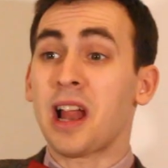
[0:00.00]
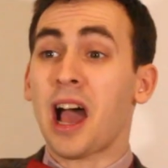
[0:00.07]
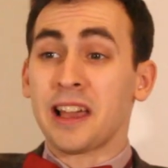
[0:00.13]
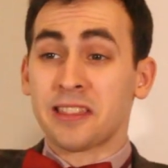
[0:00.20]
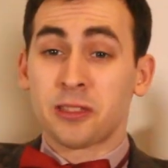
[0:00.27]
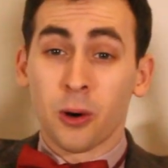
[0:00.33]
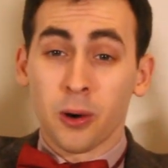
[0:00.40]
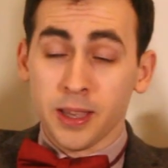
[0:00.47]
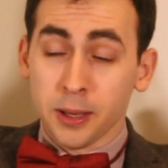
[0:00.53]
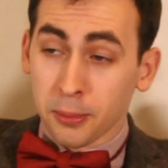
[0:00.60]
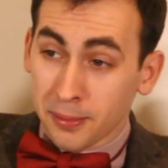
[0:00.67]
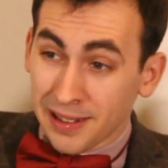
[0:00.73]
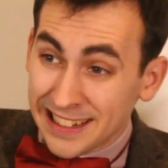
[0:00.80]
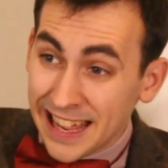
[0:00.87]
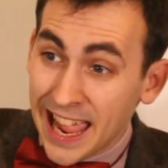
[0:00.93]
But I thought you
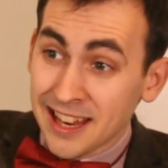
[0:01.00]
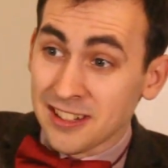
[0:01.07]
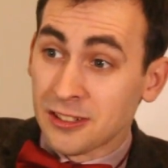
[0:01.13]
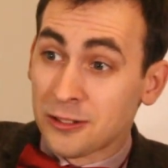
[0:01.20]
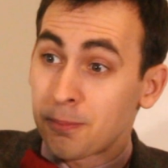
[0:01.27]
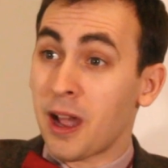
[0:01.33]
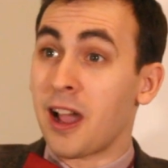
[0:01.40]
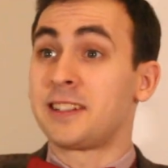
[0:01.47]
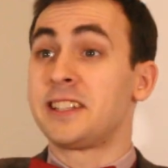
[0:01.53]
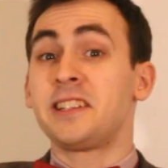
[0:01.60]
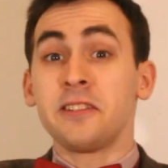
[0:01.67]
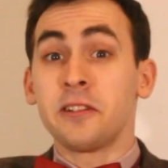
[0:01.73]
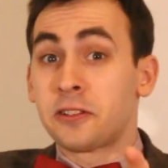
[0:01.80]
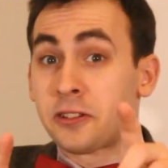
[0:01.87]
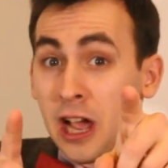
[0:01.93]
were an expert.
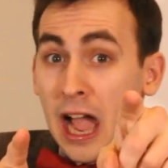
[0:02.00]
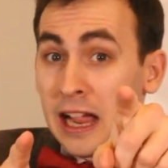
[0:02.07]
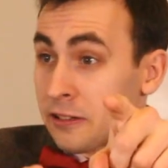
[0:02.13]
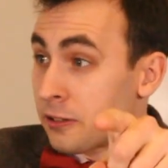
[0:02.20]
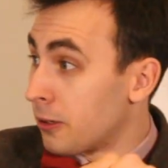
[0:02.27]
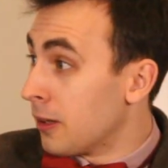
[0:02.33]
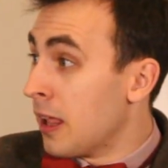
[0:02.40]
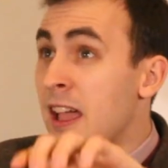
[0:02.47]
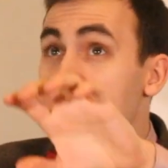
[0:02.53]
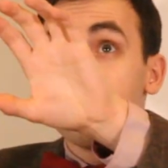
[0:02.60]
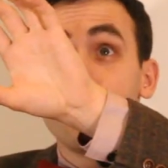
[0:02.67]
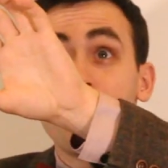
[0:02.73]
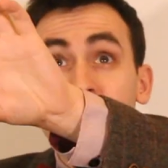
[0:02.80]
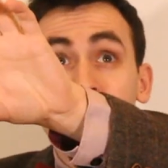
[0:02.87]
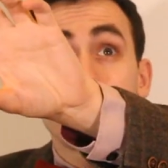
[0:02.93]
It's in the title.
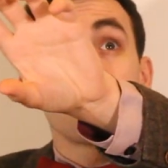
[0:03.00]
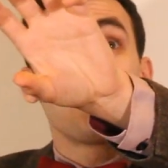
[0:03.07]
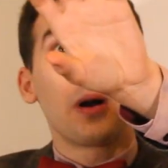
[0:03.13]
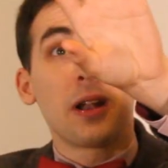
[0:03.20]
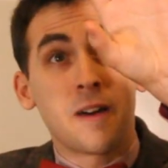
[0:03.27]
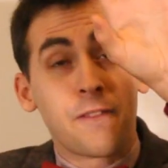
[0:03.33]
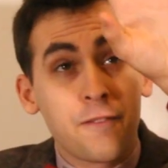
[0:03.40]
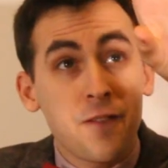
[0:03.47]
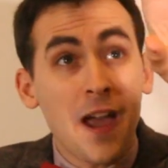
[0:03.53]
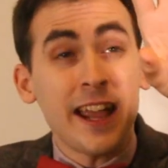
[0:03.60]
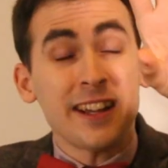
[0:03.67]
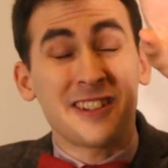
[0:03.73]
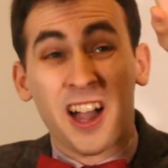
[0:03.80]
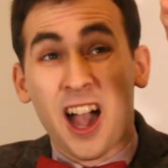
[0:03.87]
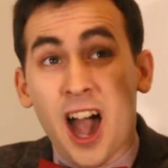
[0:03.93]
Visual
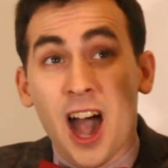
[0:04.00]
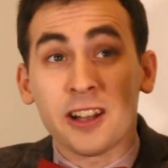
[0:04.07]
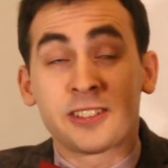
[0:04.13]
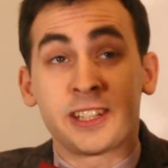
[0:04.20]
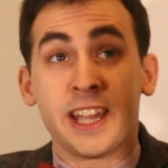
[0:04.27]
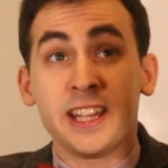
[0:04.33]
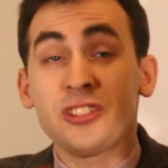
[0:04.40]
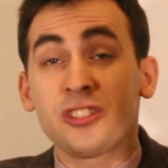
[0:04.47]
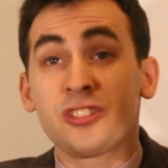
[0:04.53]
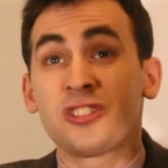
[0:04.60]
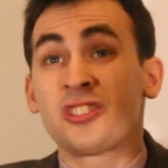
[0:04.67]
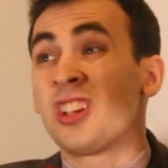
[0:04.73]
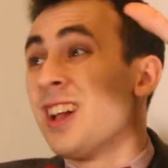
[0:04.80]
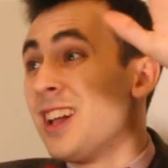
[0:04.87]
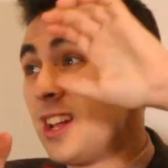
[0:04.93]
effect
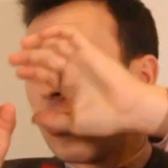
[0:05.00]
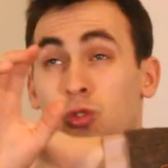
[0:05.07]
artists